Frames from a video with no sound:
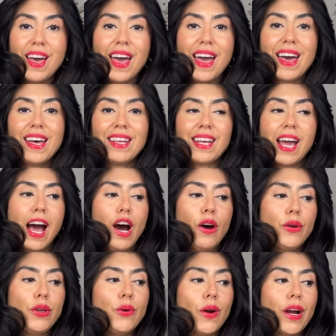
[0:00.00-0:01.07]
And how
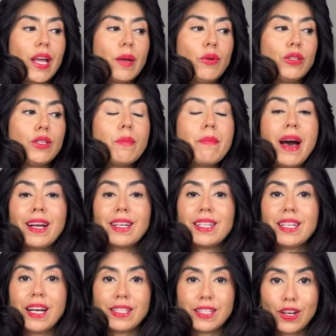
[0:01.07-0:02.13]
you are able to
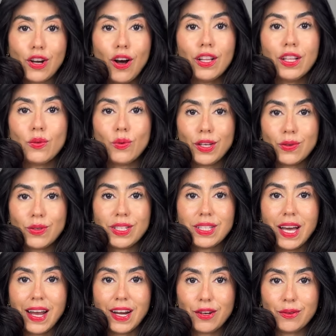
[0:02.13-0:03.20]
magnetize and call in what you
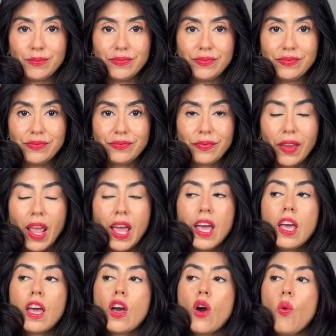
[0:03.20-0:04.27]
desire.
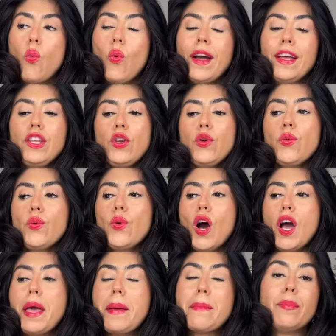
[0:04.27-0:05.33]
When you
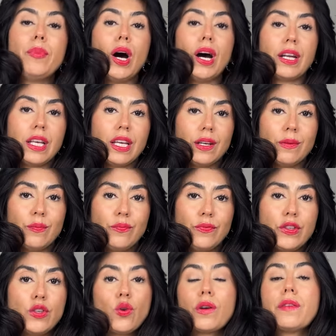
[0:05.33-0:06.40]
embody
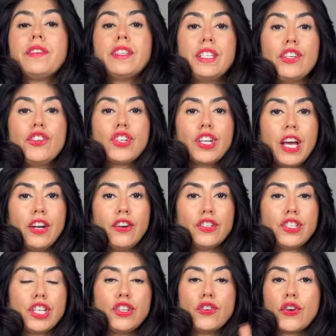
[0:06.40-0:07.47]
your Venetian
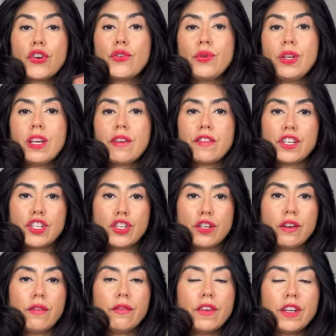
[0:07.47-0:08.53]
energy, your unique
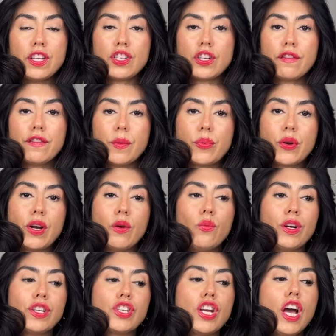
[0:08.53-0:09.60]
Venetian footprint,
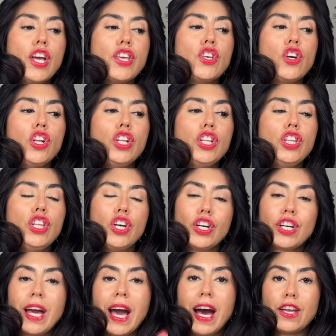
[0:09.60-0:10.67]
which you'll
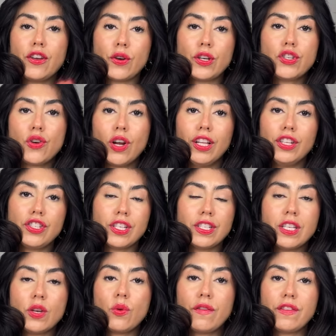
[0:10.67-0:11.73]
look at your astrology and
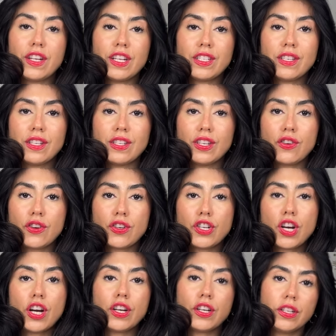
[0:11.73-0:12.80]
see where Venus sits in your
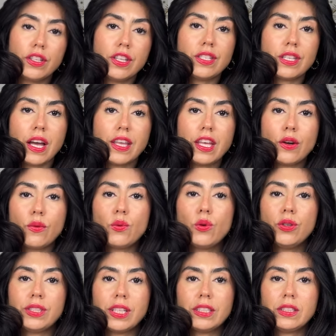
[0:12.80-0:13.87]
chart, the sign that it
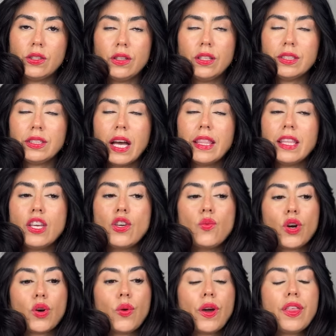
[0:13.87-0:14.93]
rules us, the sign that you
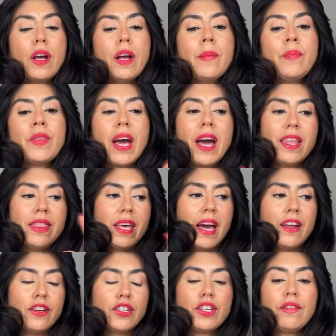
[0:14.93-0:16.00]
work with, and the
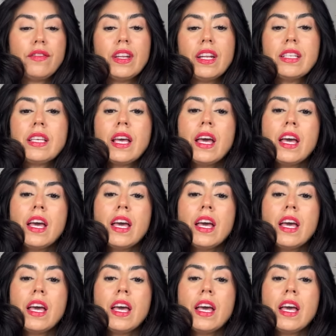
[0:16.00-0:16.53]
energy of Venus.